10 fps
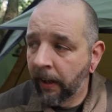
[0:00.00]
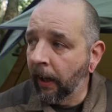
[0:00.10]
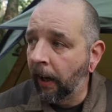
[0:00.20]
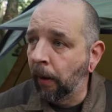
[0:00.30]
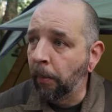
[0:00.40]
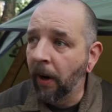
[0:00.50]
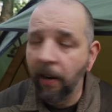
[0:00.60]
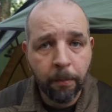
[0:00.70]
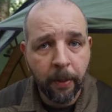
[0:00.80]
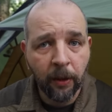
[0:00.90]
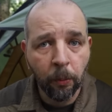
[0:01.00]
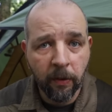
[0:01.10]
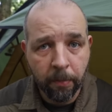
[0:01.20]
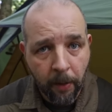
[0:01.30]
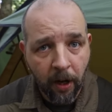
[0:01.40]
Um, I've been
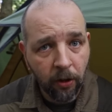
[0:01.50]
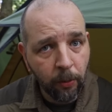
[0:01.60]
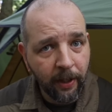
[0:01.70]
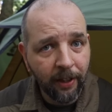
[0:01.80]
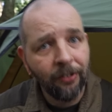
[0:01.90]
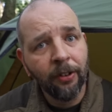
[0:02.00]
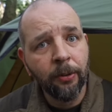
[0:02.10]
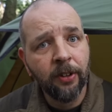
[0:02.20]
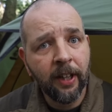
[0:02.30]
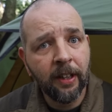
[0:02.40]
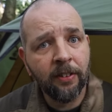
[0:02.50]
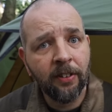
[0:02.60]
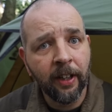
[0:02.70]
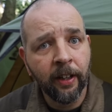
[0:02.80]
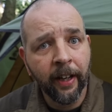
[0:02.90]
with Mark when he's used
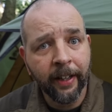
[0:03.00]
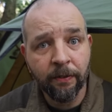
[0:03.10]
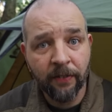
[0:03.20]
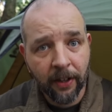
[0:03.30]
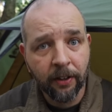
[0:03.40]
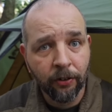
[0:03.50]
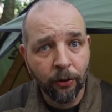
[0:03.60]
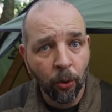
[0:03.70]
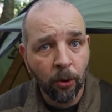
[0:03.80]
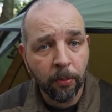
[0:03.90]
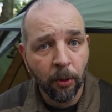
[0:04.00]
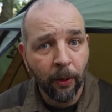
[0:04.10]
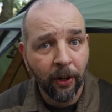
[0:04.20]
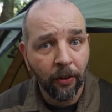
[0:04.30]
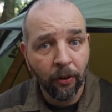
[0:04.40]
his in a thunderstorm that
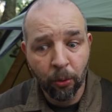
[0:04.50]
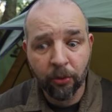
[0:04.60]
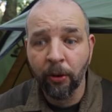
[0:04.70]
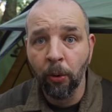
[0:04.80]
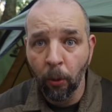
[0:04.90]
went on also